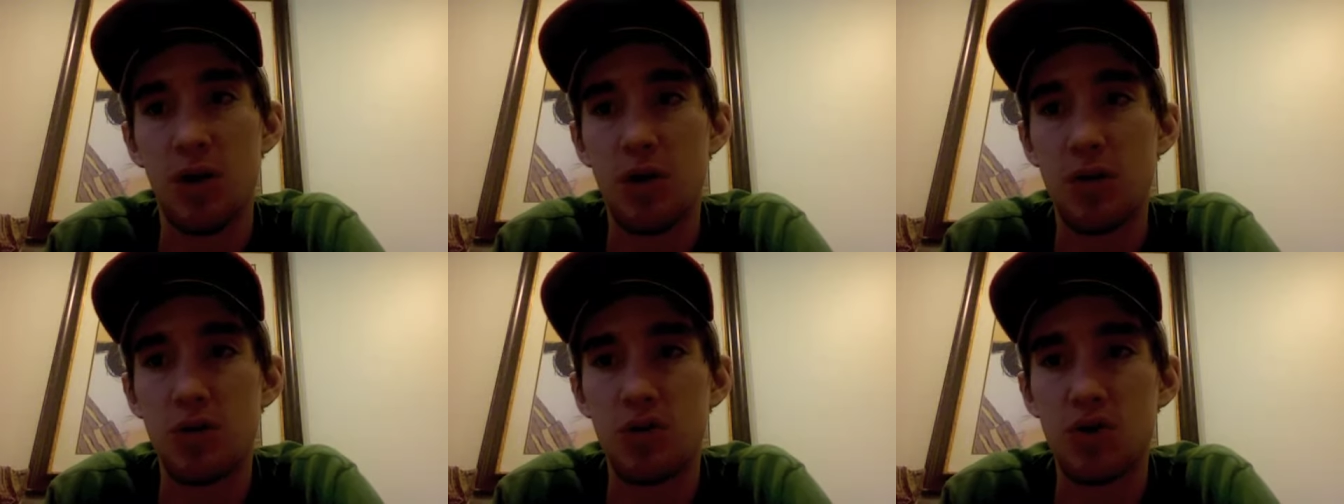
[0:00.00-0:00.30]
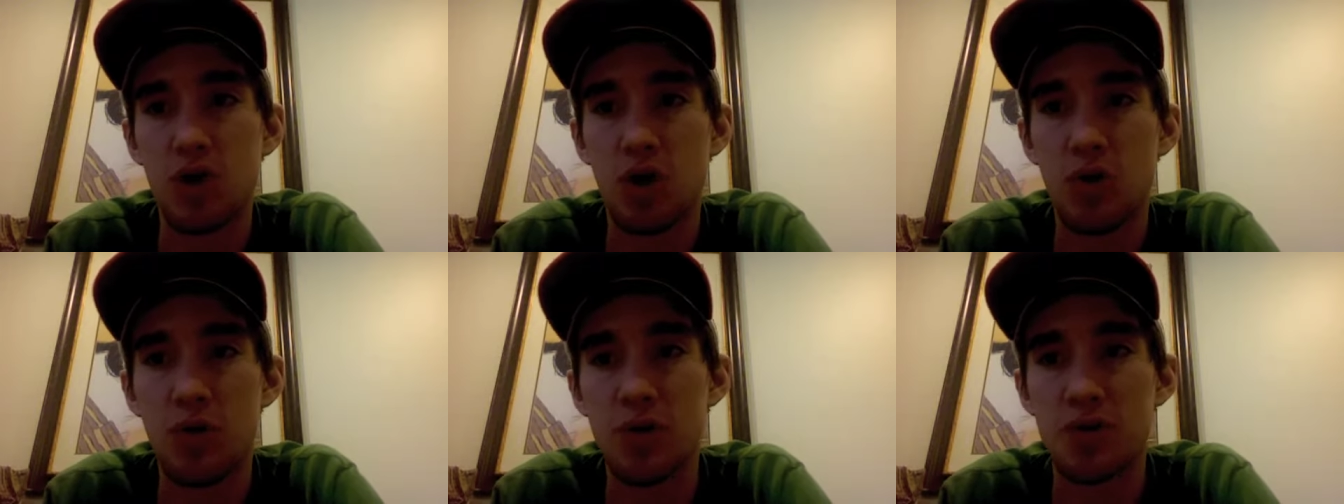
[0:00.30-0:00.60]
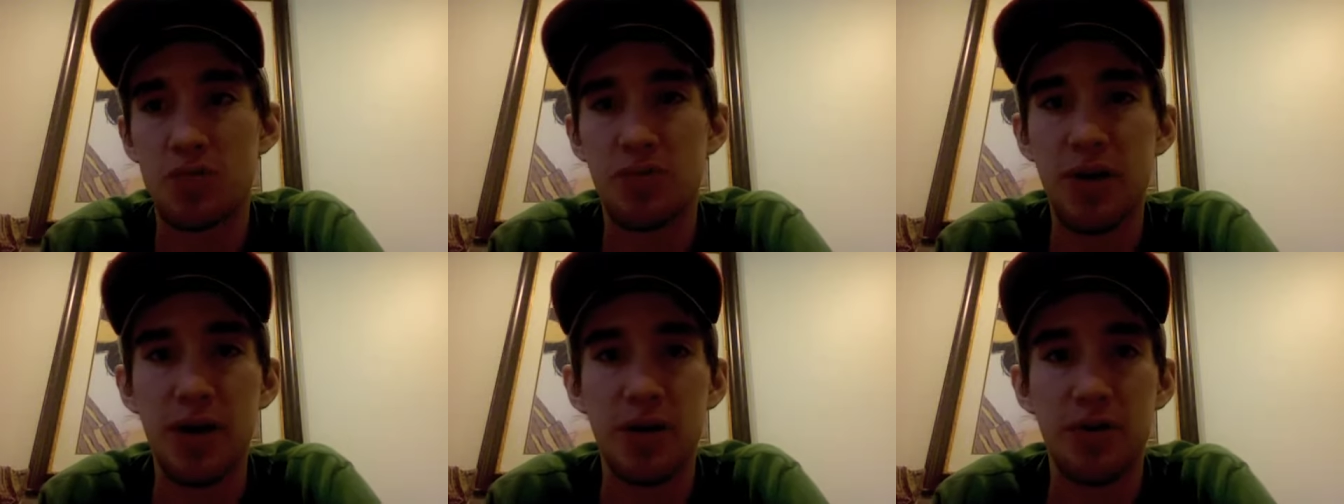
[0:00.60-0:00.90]
show what's
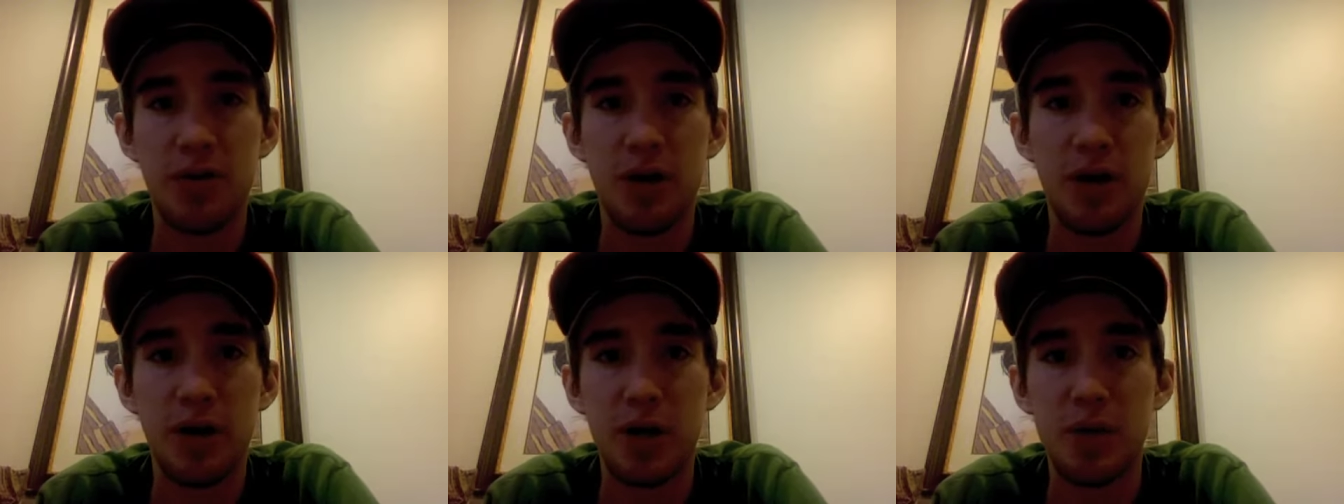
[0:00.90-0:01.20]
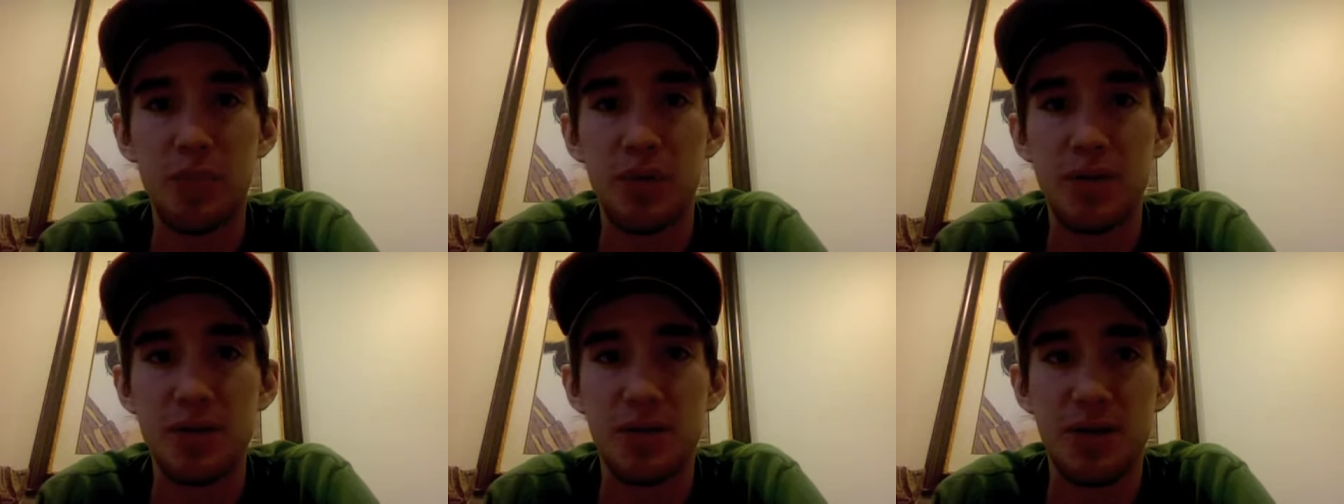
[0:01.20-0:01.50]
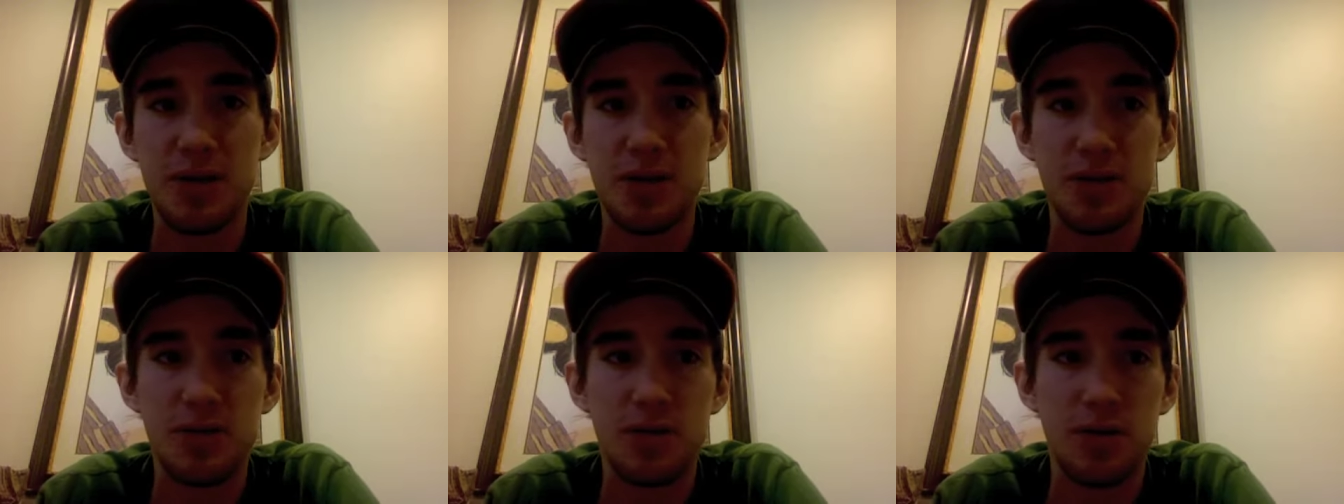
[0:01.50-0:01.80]
right or wrong in a
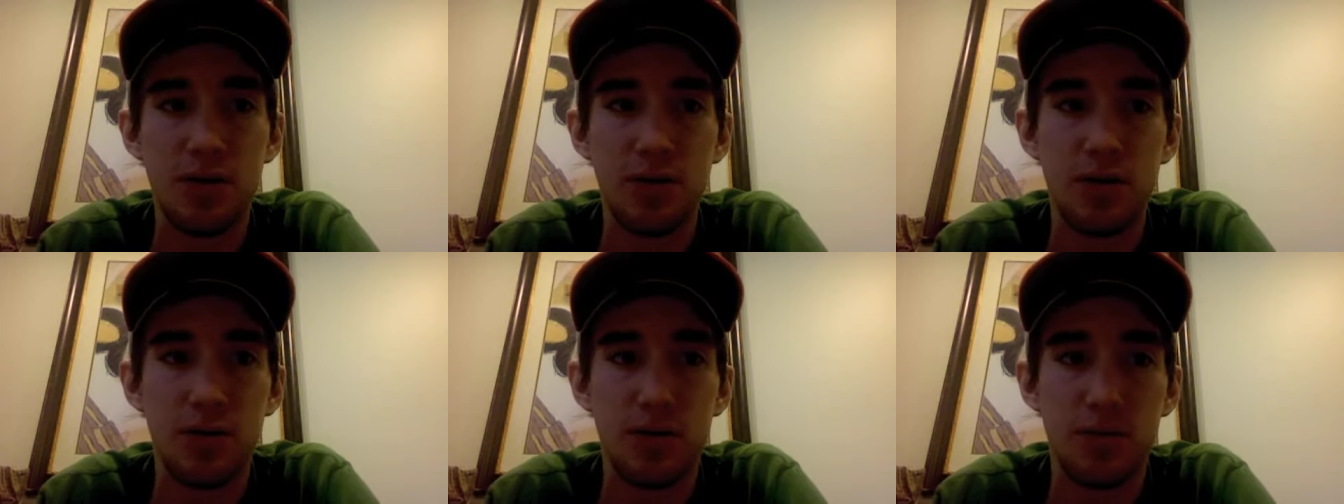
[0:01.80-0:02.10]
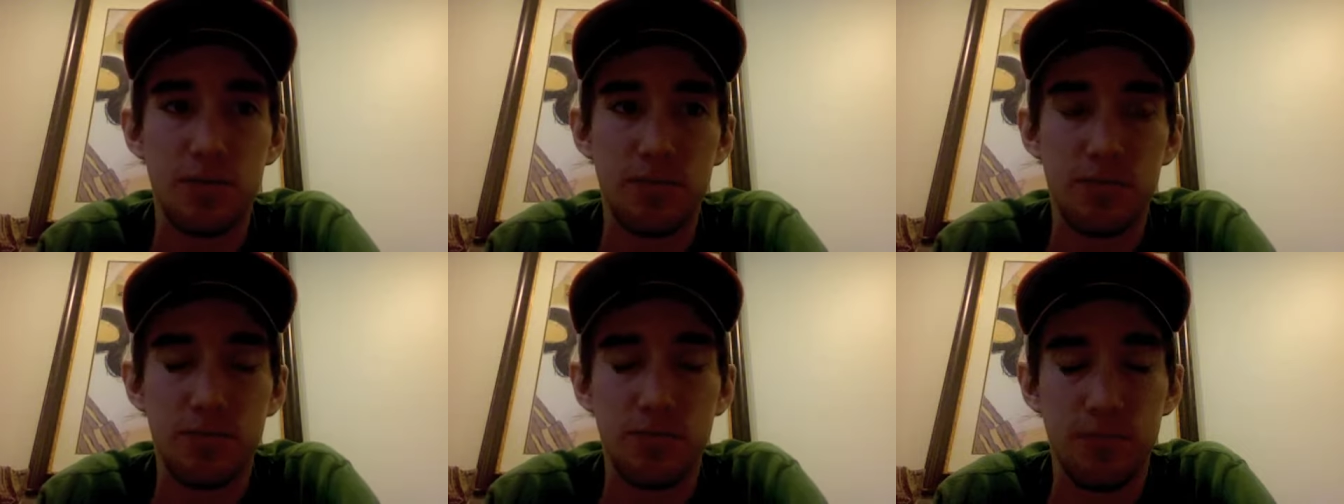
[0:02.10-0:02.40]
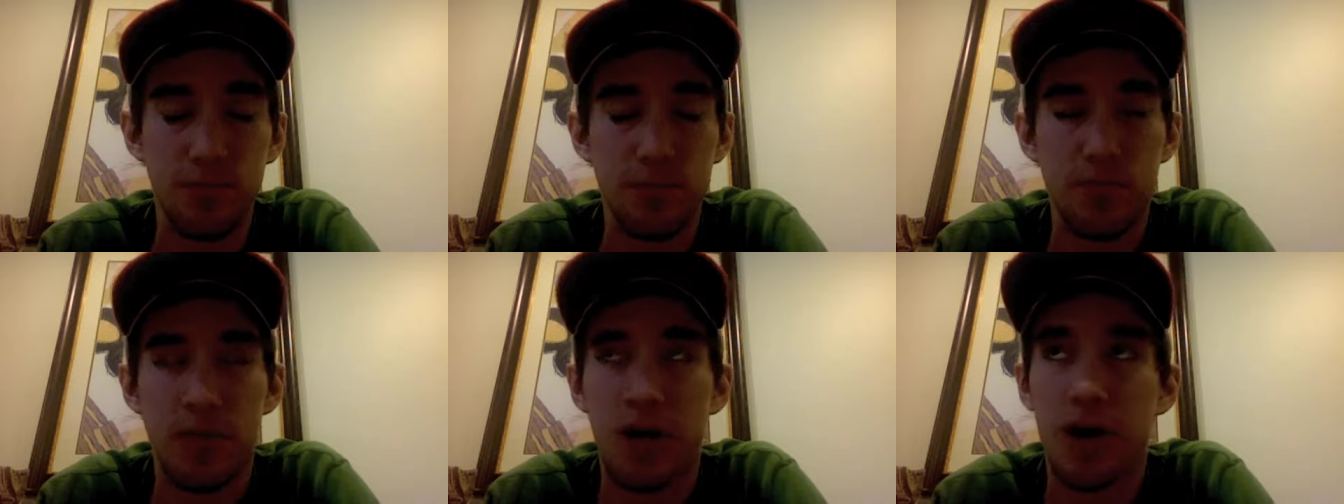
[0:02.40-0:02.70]
business or
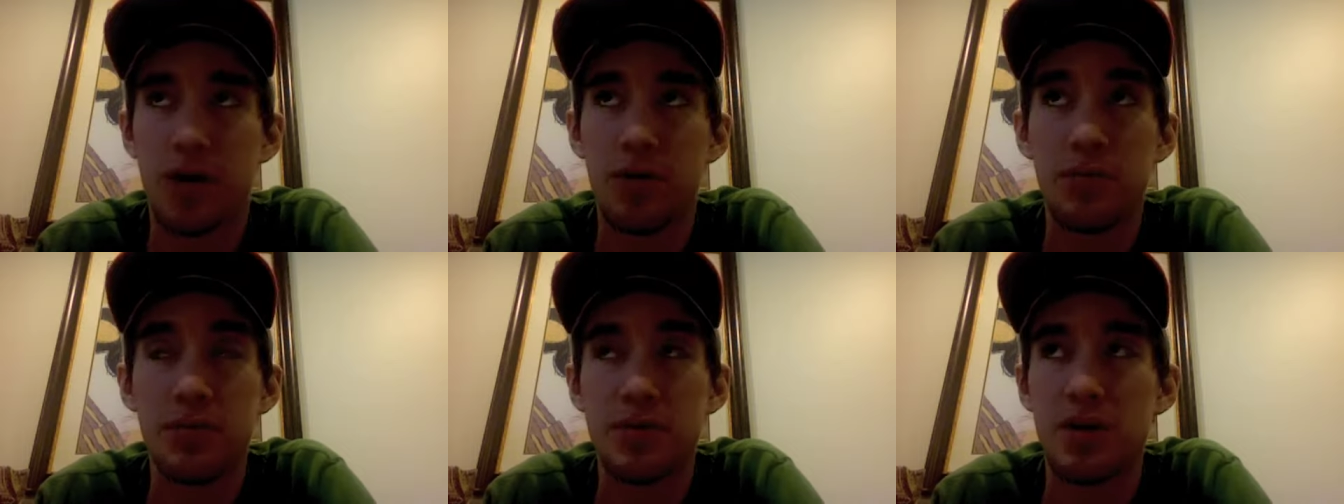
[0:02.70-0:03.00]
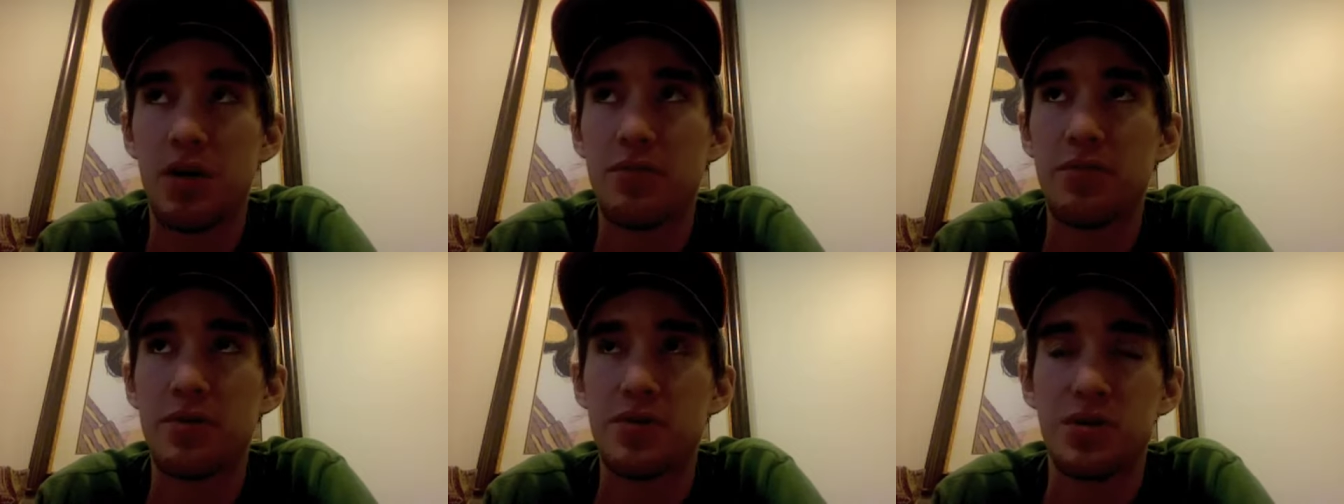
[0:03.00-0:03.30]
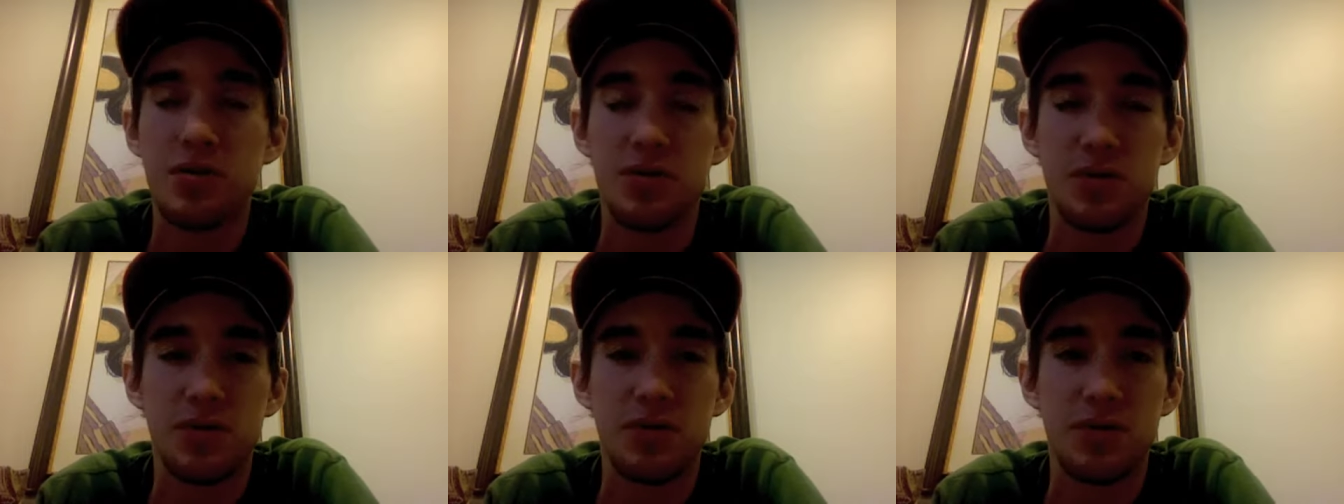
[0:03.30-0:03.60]
how to resolve
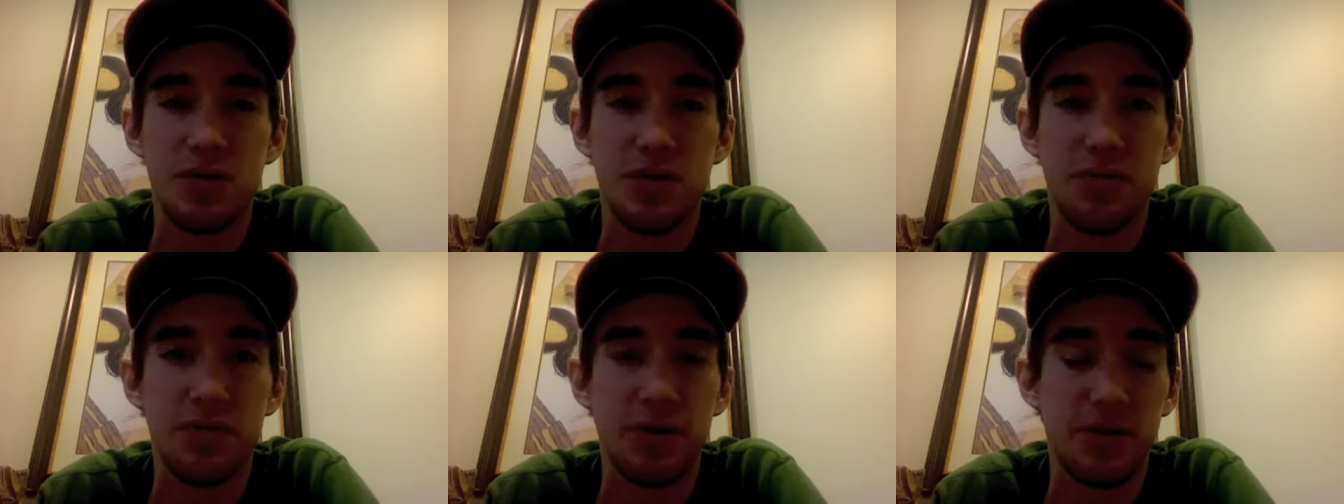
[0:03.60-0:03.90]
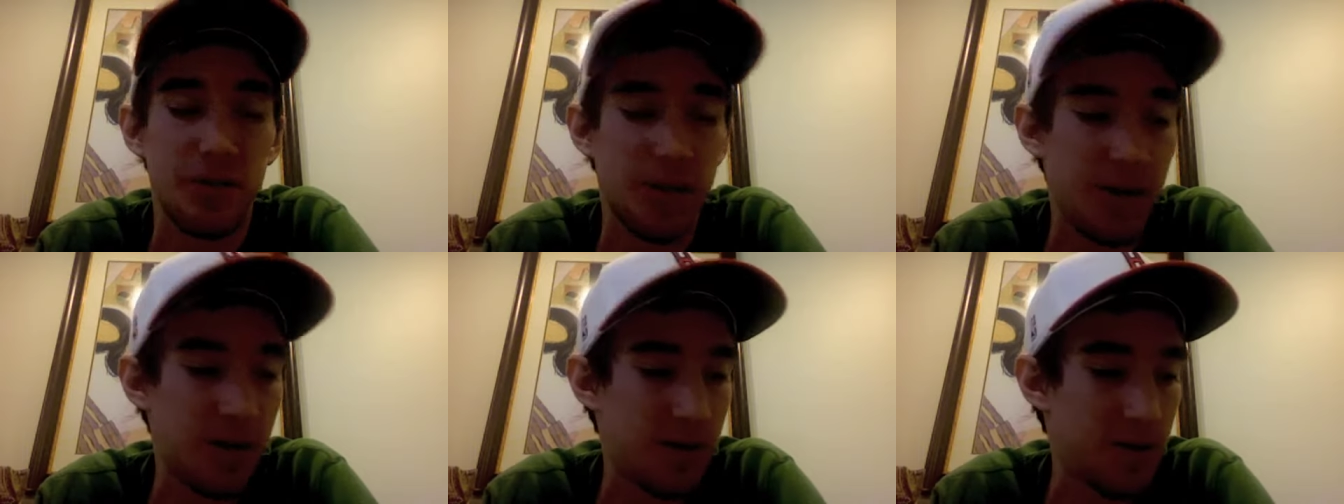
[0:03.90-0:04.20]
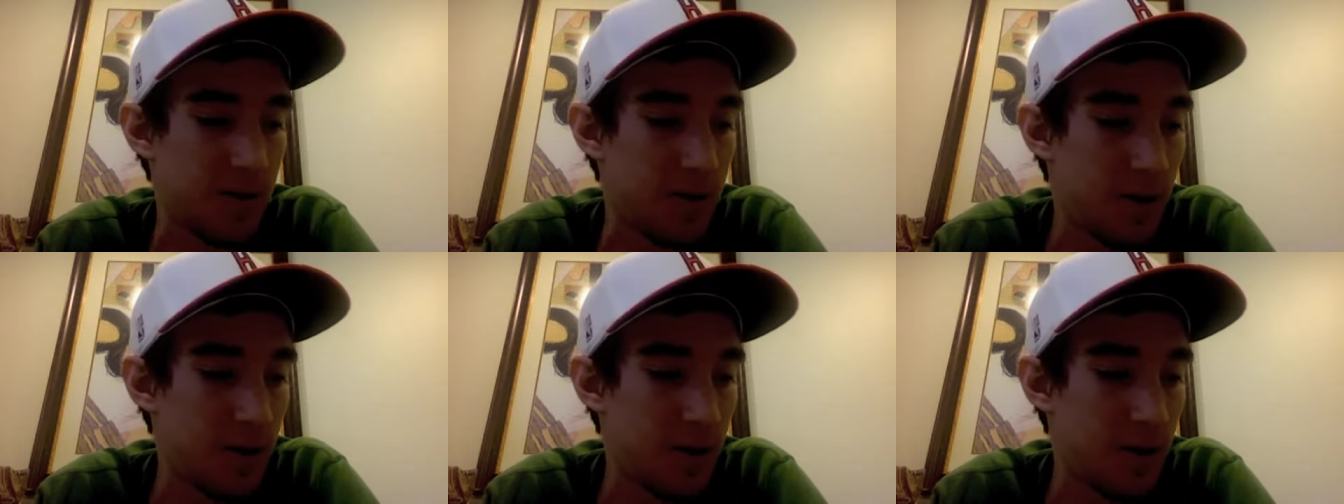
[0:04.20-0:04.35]
issues and stuff like that.